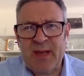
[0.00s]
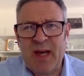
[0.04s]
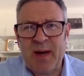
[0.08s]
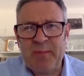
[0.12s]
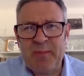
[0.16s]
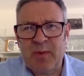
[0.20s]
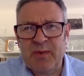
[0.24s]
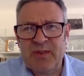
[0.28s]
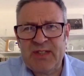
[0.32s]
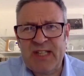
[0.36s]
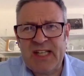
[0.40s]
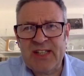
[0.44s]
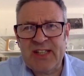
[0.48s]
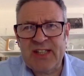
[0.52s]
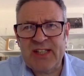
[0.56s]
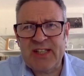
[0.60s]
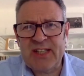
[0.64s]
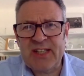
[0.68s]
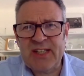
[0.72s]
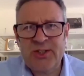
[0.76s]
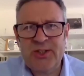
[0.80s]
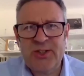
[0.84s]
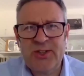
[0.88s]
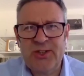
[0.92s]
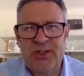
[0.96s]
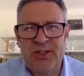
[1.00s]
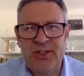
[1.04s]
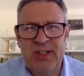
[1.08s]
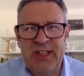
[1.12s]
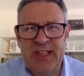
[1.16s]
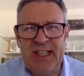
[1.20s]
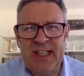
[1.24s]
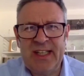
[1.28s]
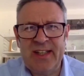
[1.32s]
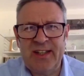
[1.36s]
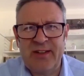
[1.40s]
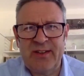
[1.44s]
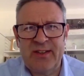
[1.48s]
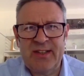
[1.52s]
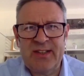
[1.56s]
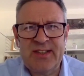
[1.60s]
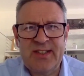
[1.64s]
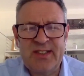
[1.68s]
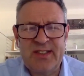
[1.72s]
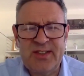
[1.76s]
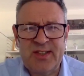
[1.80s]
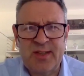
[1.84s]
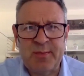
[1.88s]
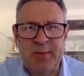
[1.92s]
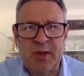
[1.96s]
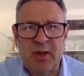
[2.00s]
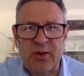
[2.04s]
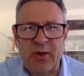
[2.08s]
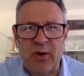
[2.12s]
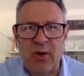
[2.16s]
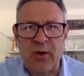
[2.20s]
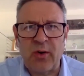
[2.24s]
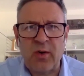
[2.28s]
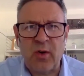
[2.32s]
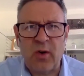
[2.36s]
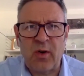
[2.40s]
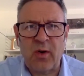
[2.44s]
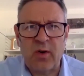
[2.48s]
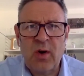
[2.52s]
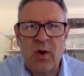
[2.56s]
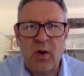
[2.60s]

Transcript: that percentage either yeah. similar yeah, yeah. Or,